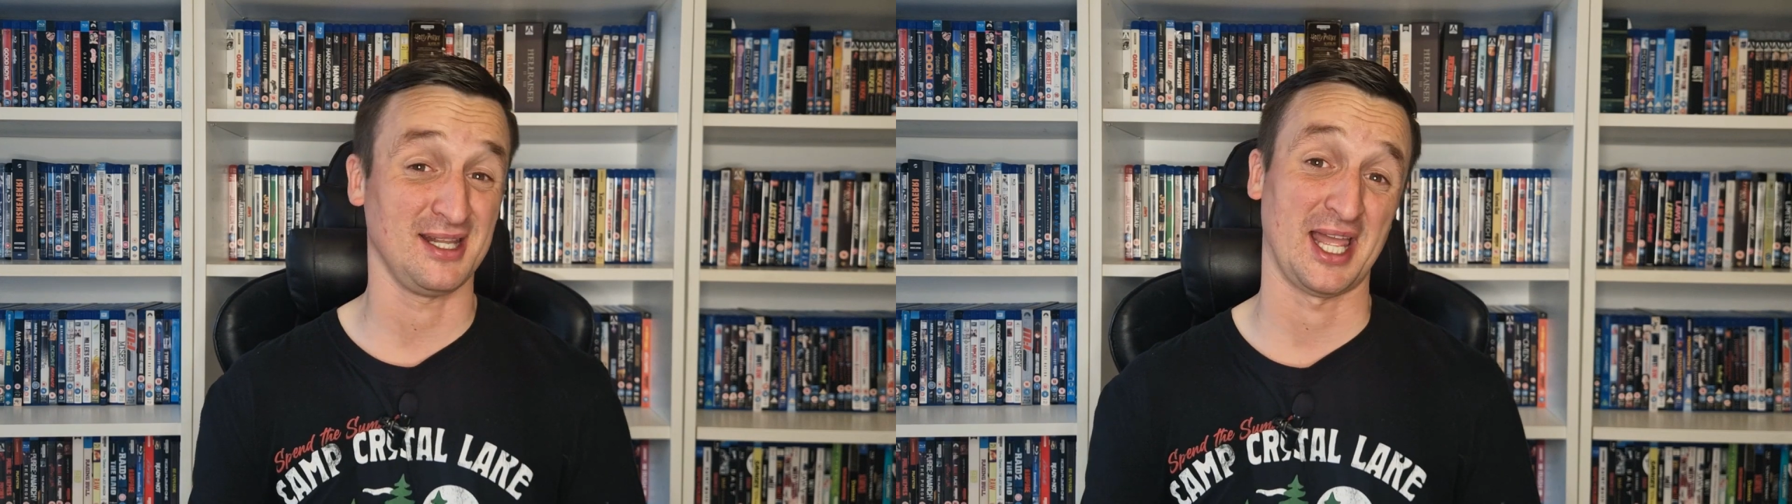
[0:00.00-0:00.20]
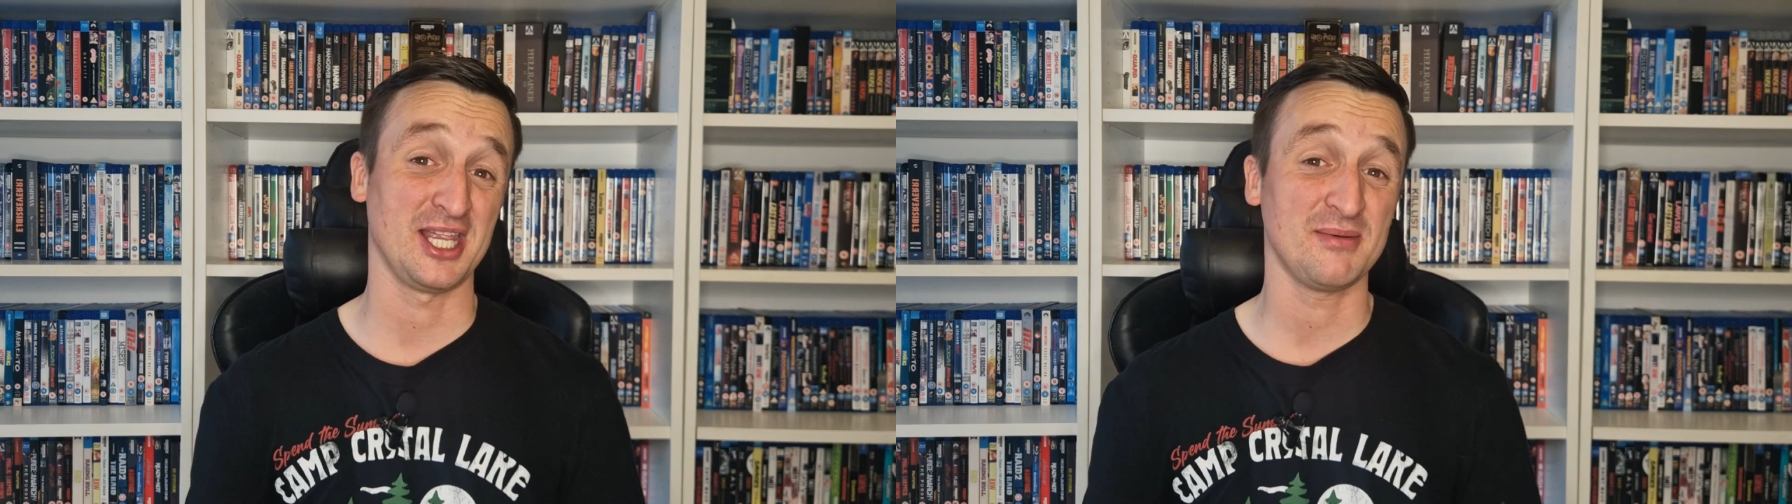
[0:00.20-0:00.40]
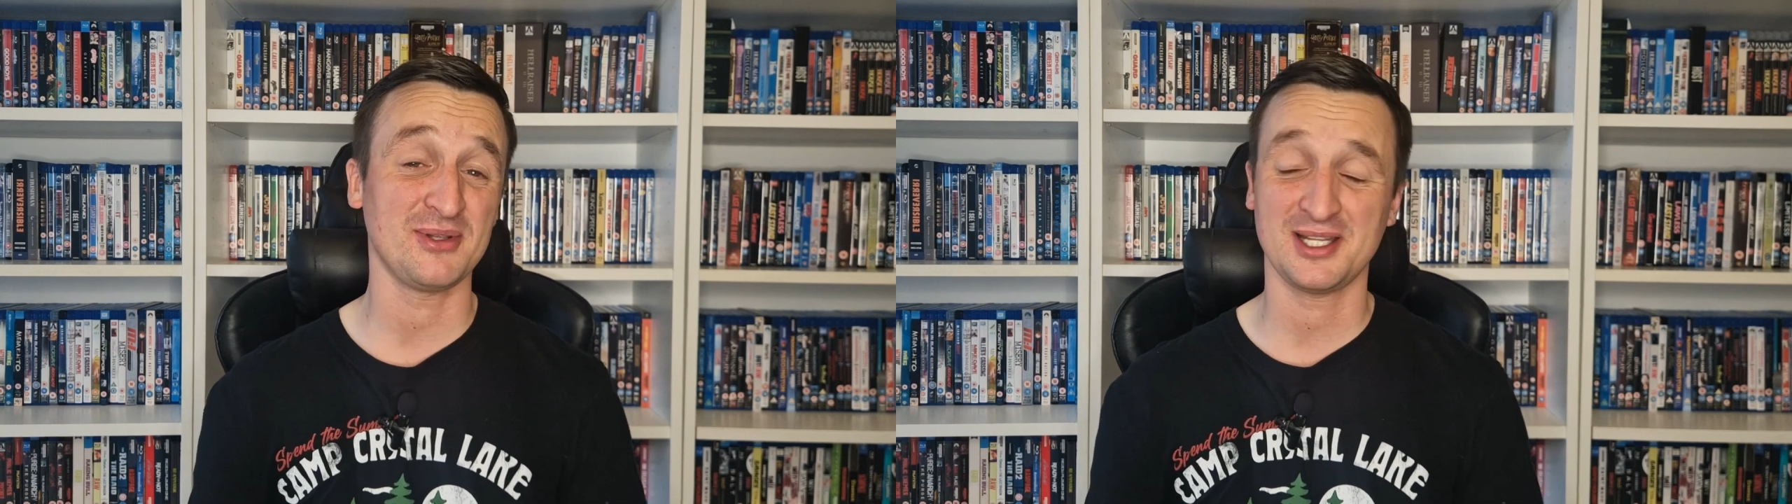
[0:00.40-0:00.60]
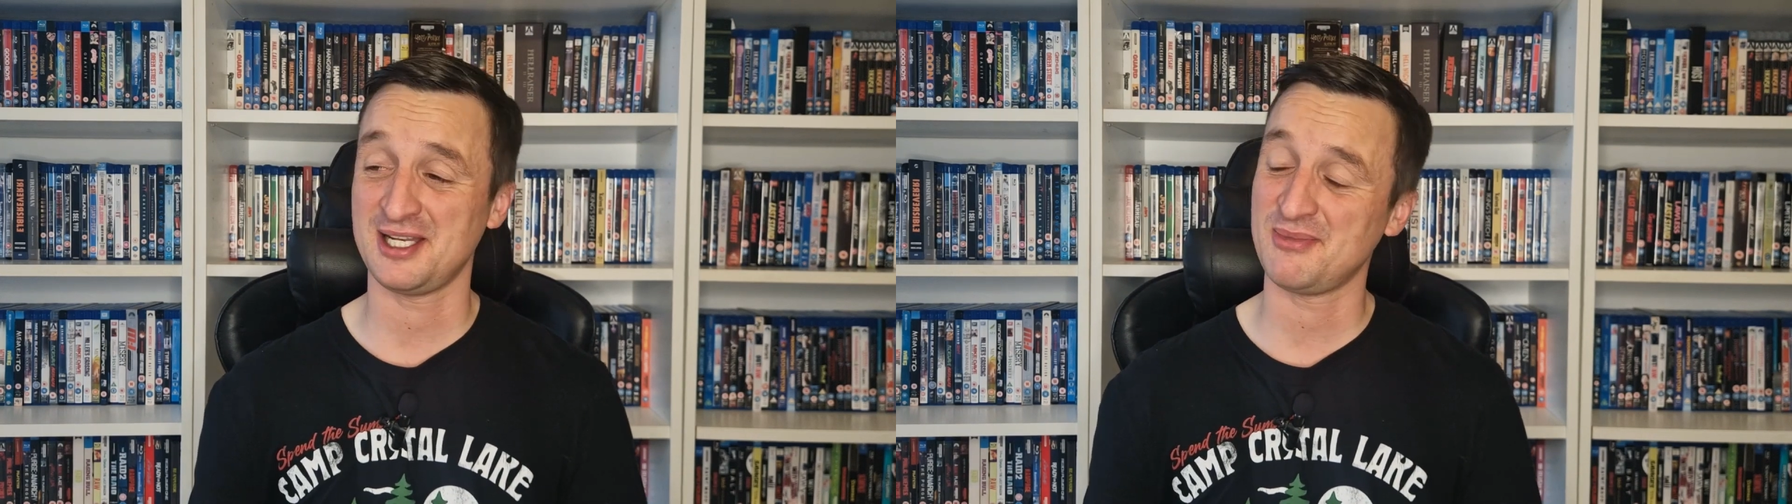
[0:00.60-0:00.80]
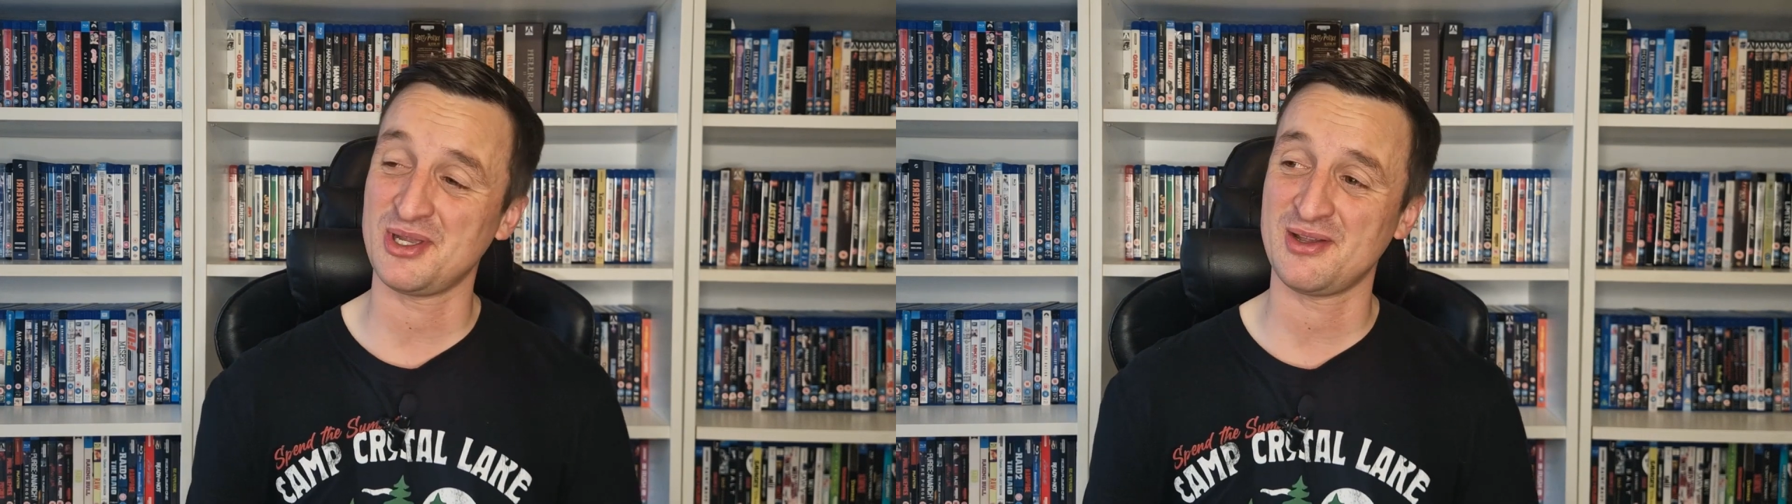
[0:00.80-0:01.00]
likable
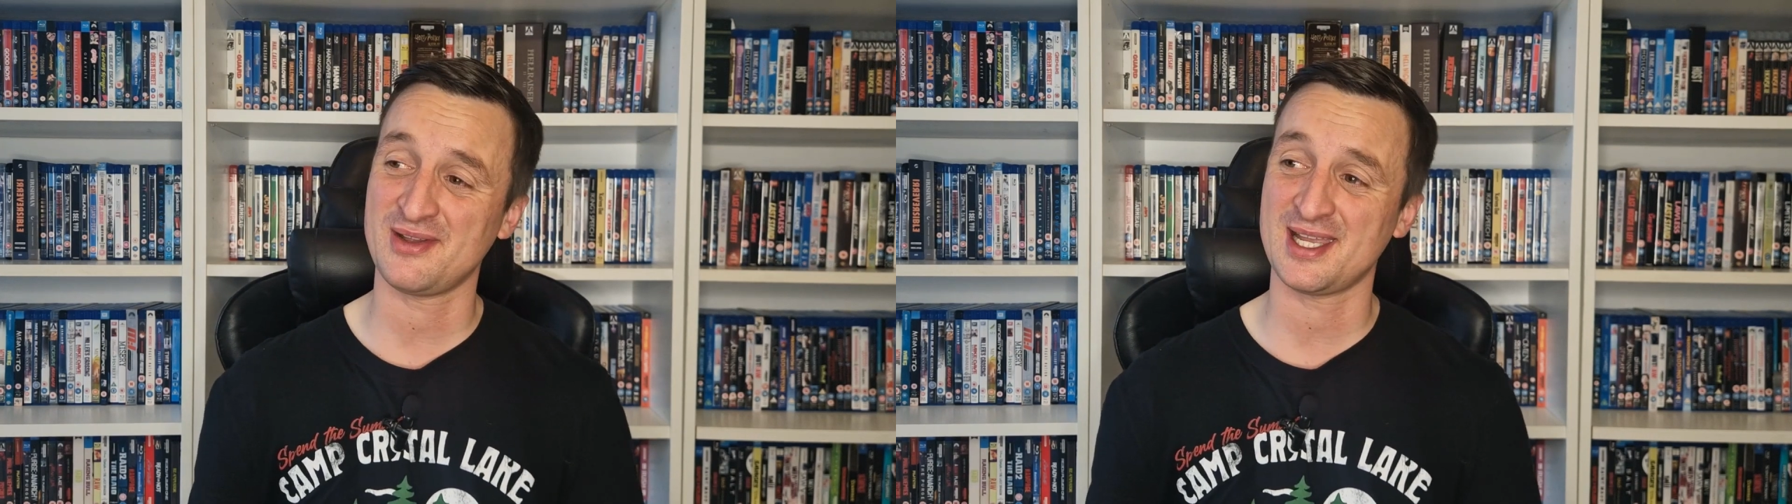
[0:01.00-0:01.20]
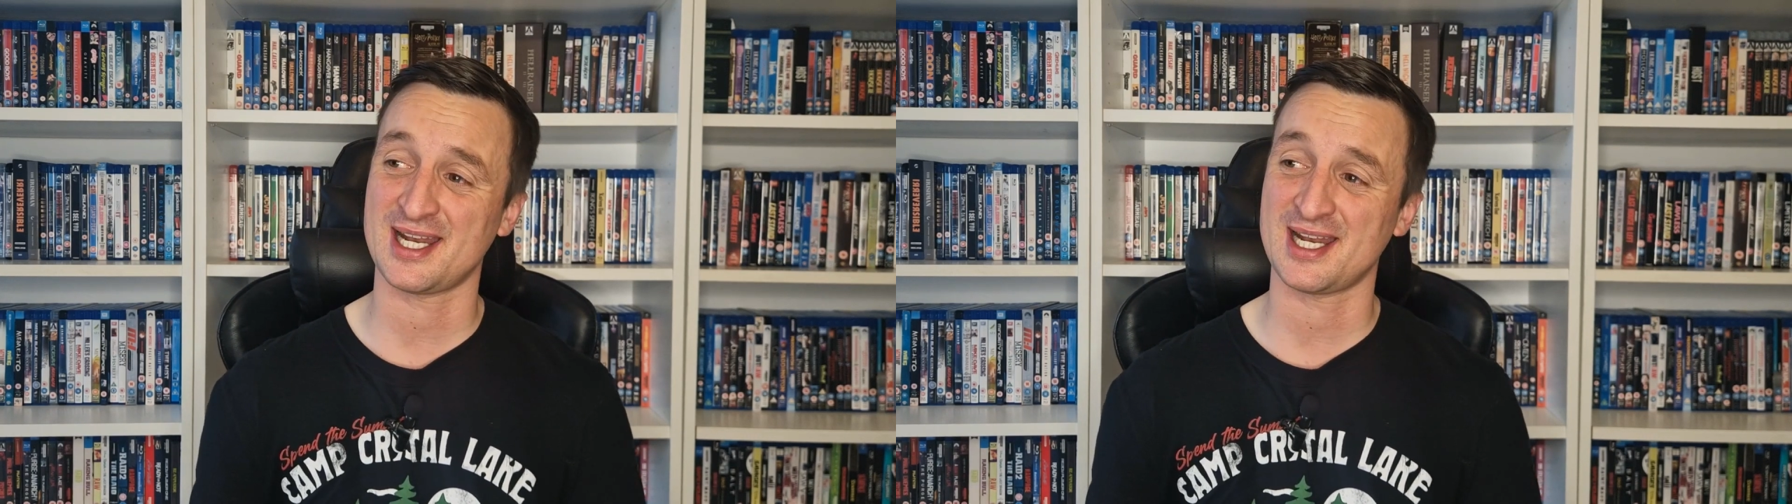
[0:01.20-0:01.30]
in the movie,